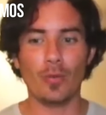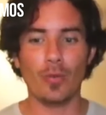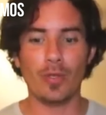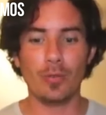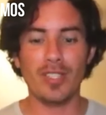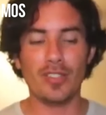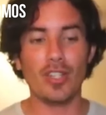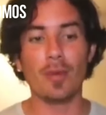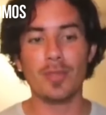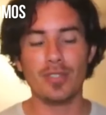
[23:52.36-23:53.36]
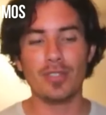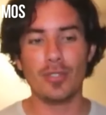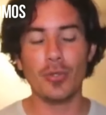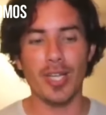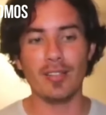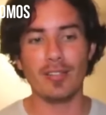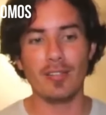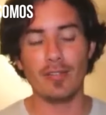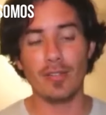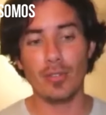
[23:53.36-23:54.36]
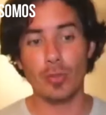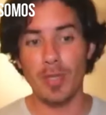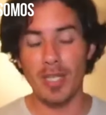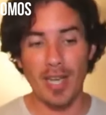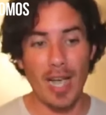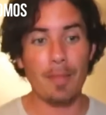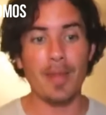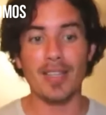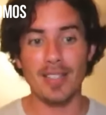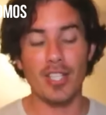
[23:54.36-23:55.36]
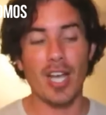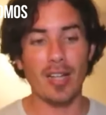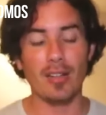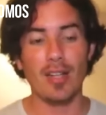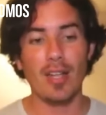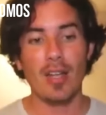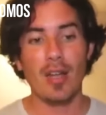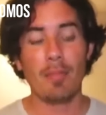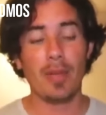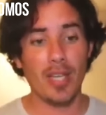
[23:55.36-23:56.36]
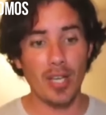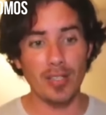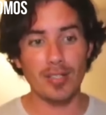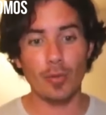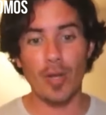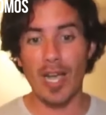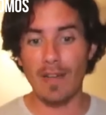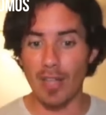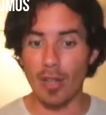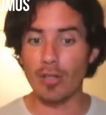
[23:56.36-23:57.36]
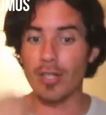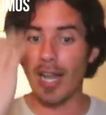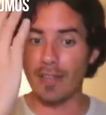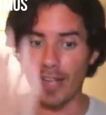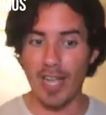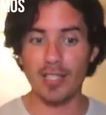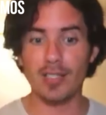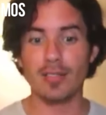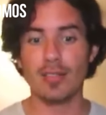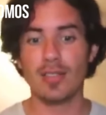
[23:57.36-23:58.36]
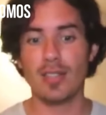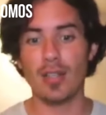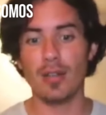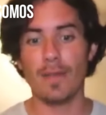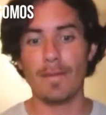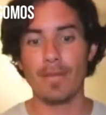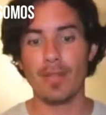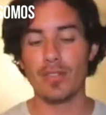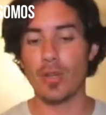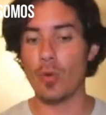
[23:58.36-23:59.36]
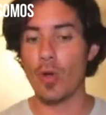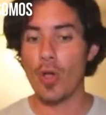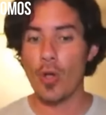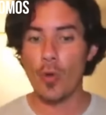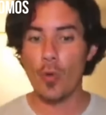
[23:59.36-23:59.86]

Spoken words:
we stopped doing to be happy as a child, because we have a long life ahead still. So